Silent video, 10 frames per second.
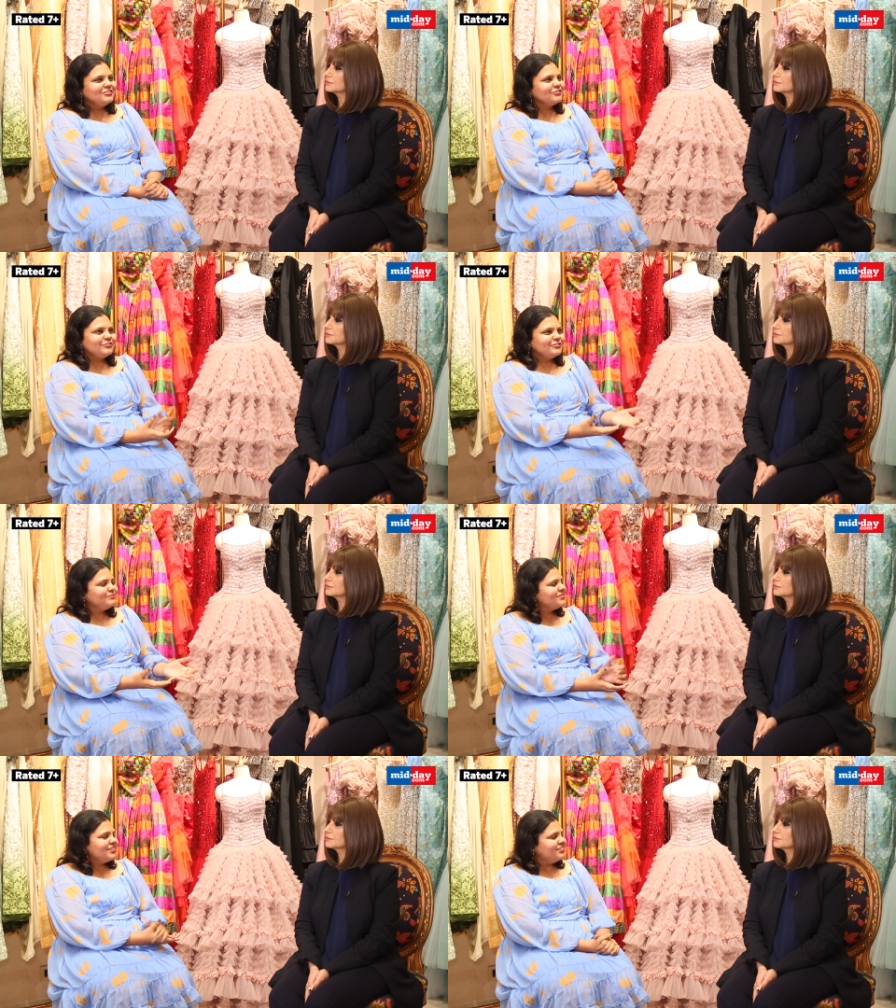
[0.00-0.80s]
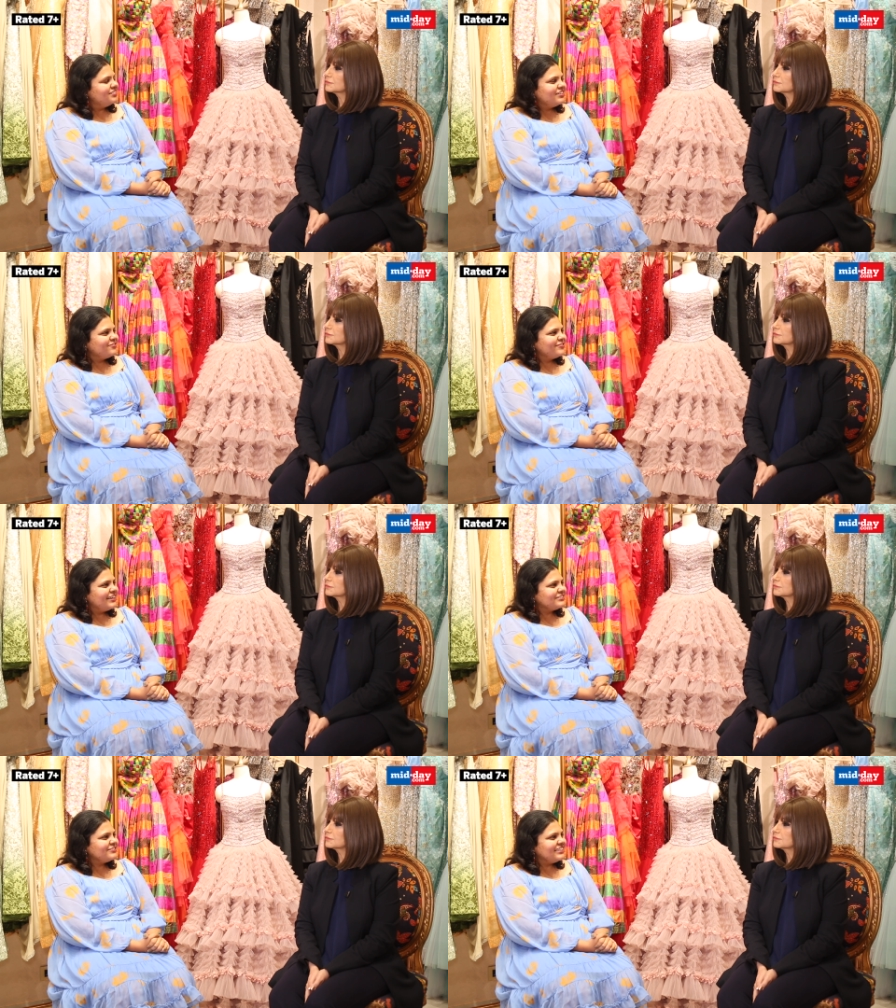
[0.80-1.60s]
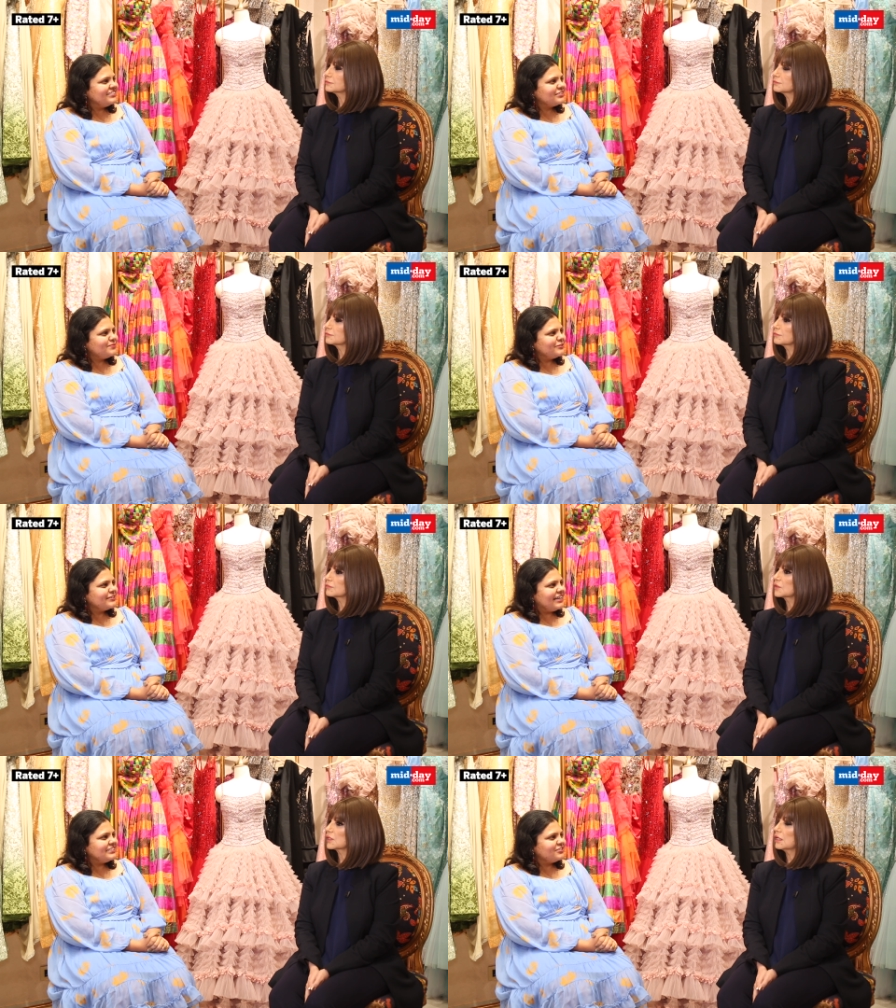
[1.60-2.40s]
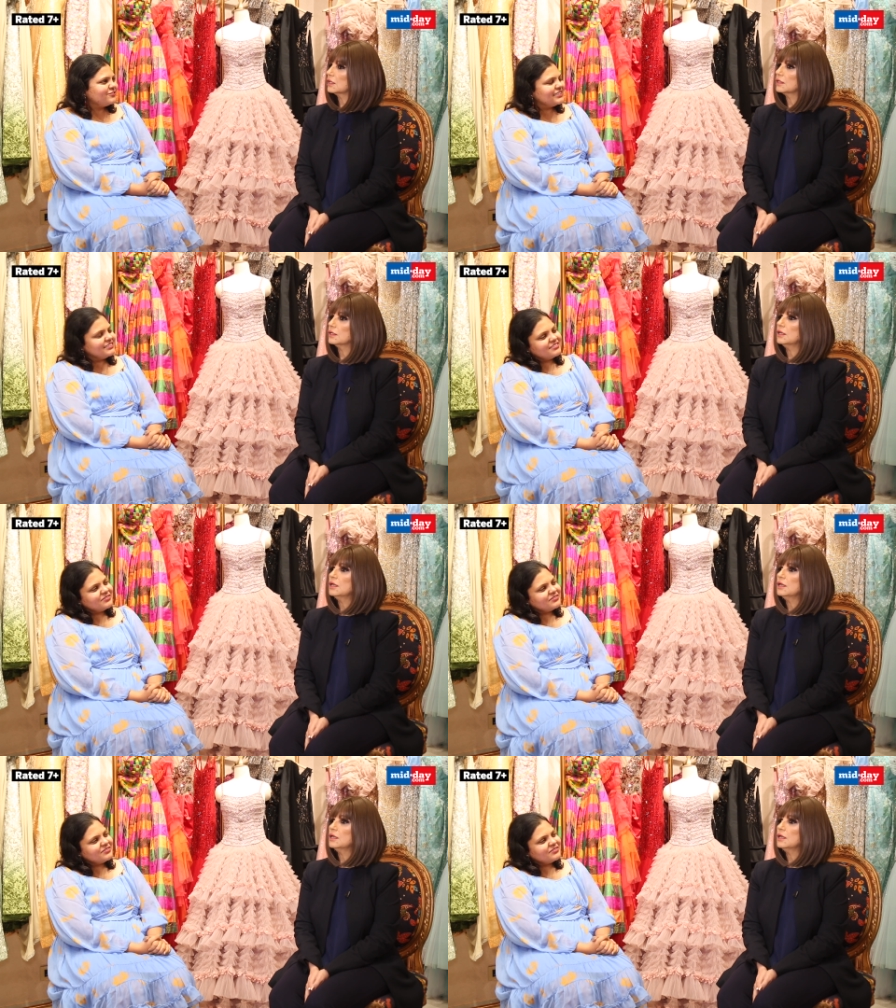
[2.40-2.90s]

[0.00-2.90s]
So, uh, if you'd like to tell us about that as well.